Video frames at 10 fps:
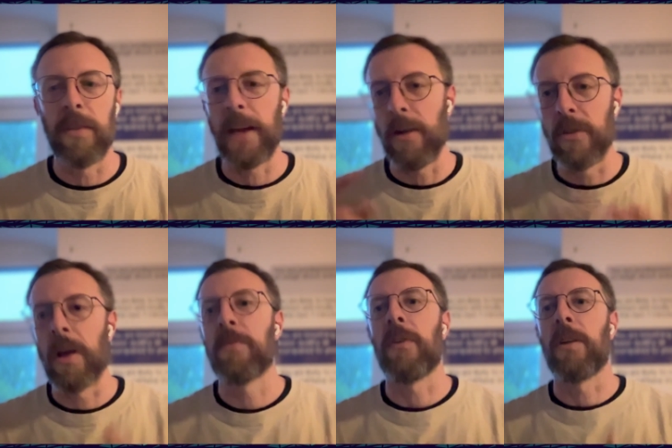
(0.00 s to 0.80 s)
You have
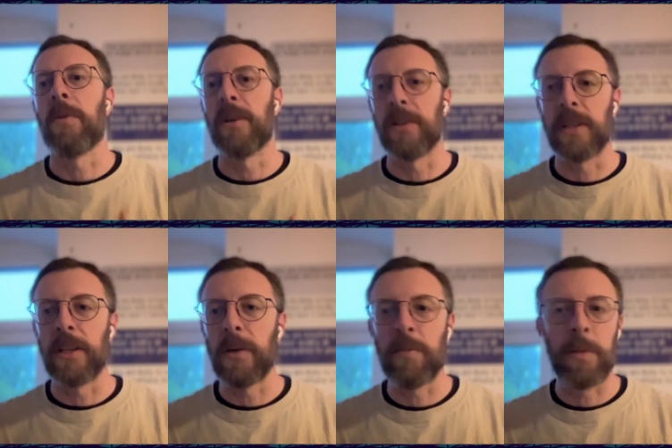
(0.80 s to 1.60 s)
airdrop farmers,
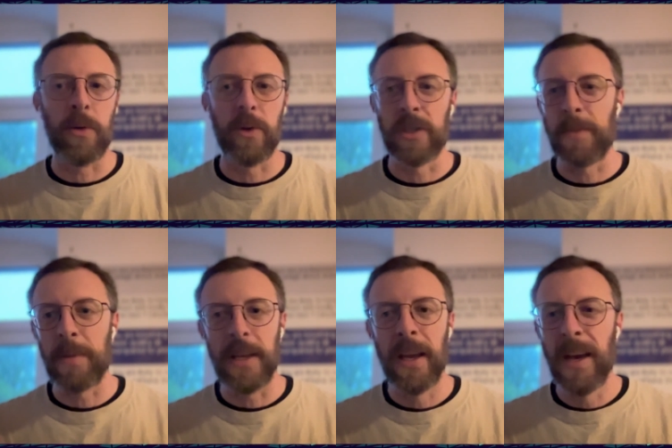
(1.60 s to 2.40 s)
and you have people who are just
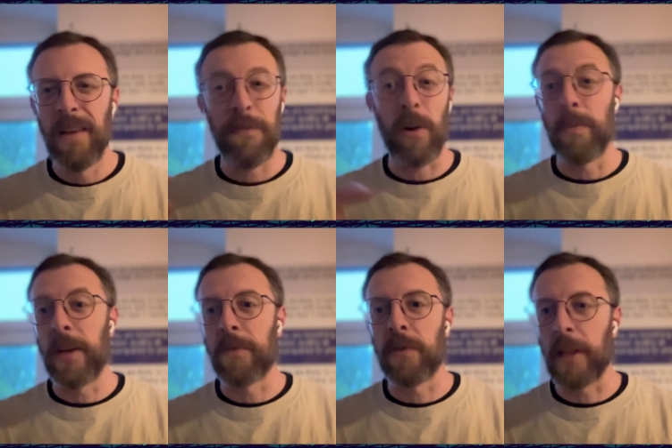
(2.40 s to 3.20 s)
maybe
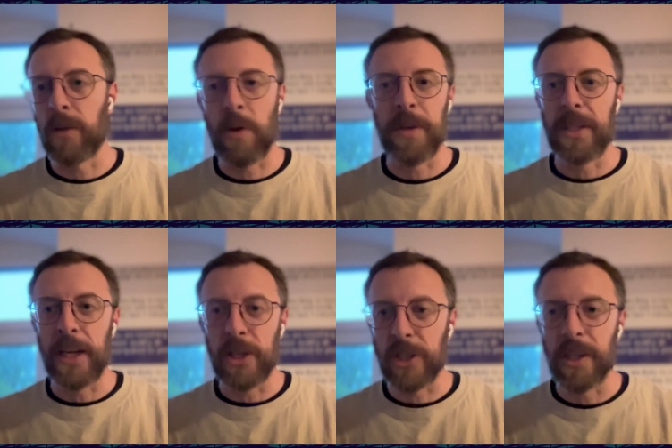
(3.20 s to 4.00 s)
farming for, like,
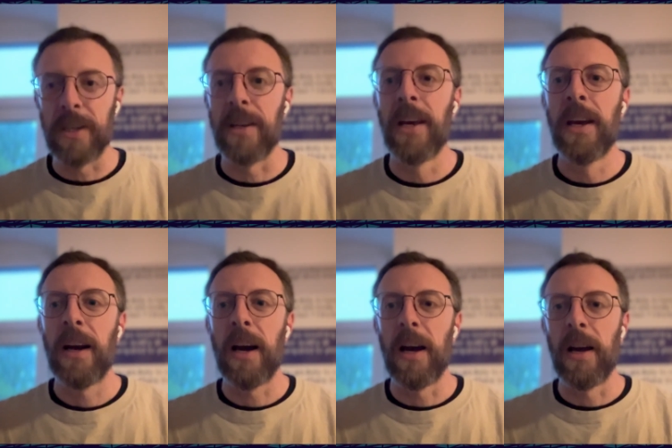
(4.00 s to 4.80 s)
reputation,
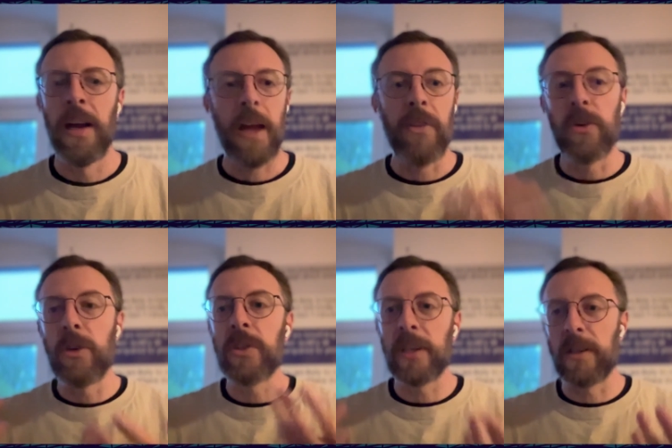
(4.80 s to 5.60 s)
and they're
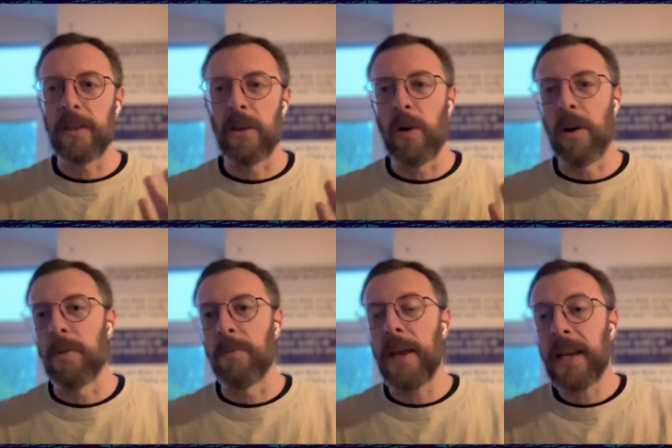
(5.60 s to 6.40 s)
using, you know,
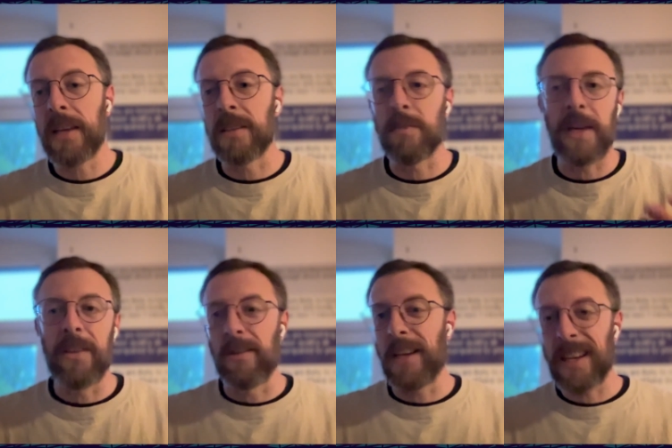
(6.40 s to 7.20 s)
our mechanism
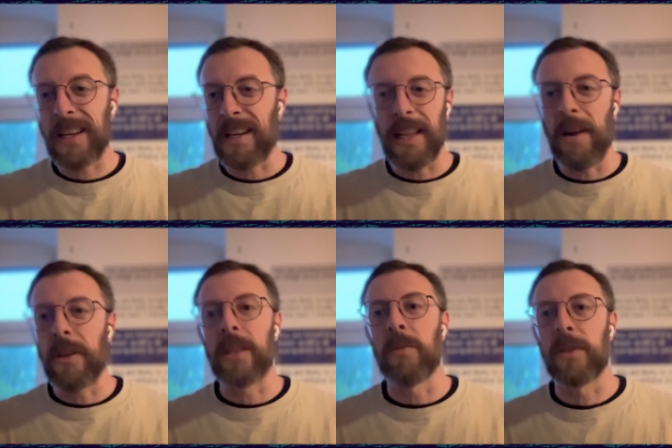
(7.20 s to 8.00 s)
and they're kind of
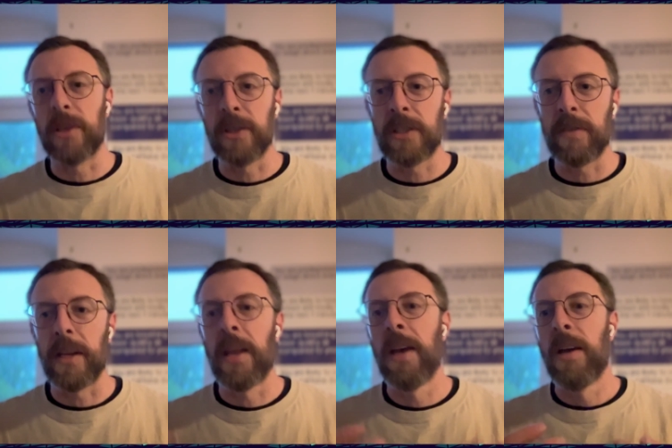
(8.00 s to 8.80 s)
clouding the results of it.